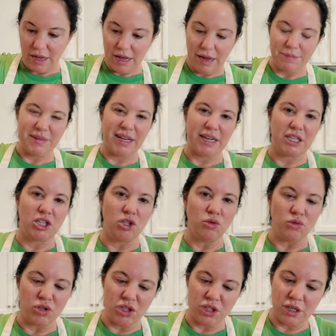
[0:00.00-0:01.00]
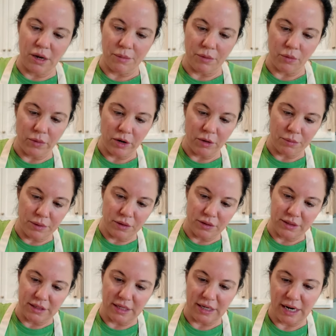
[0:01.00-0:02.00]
I'm not a huge Tupperware person.